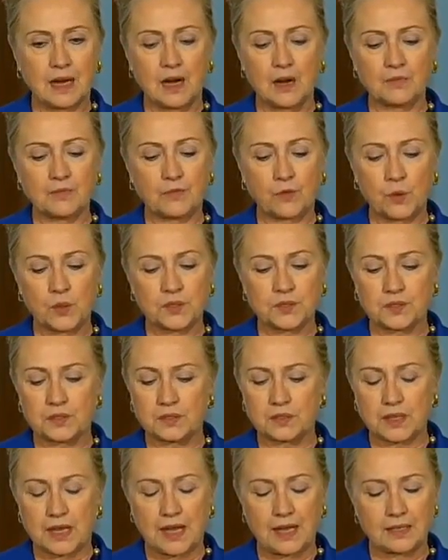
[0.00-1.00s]
Armed
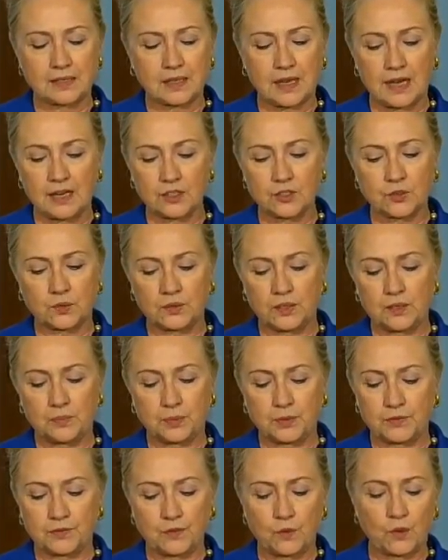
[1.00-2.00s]
Forces has actually
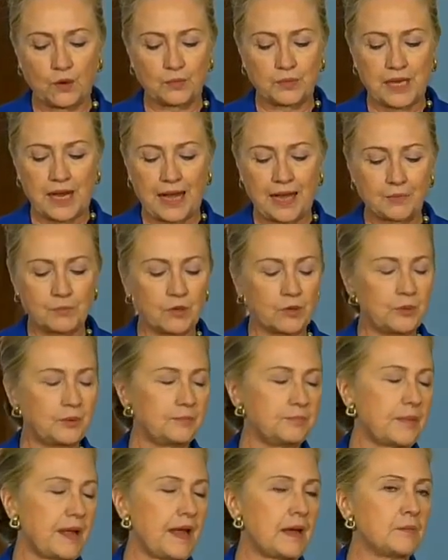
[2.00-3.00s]
performed
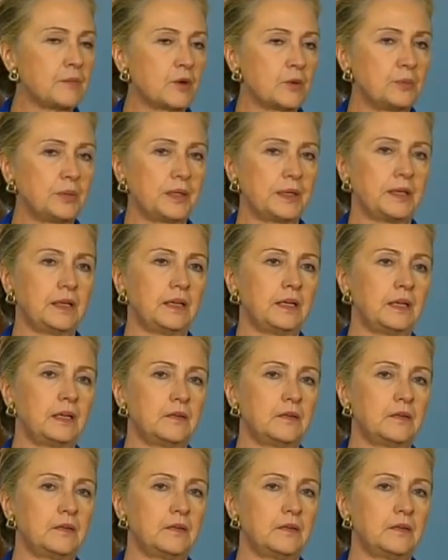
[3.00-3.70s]
admirably